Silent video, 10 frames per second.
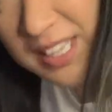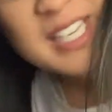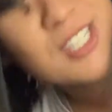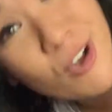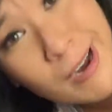
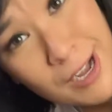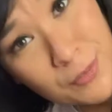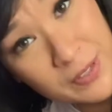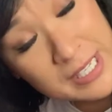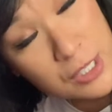these are
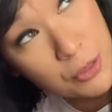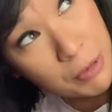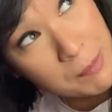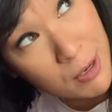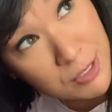Alphalete's
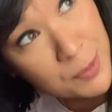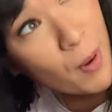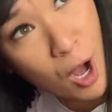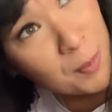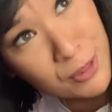three most
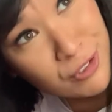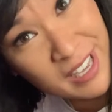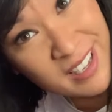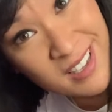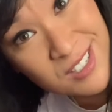popular
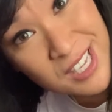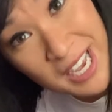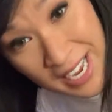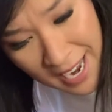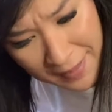leggings,
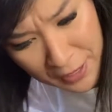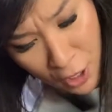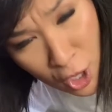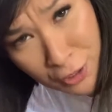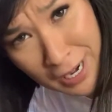and they
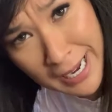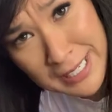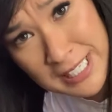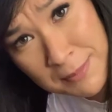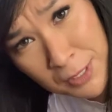all are kind
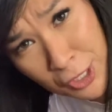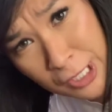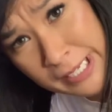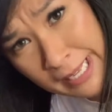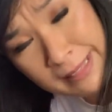of similar,
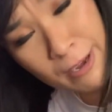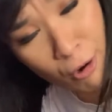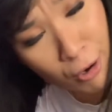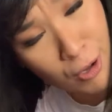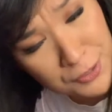yet they
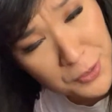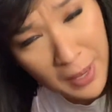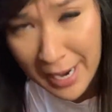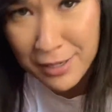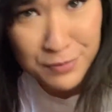are also
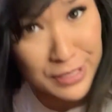kind of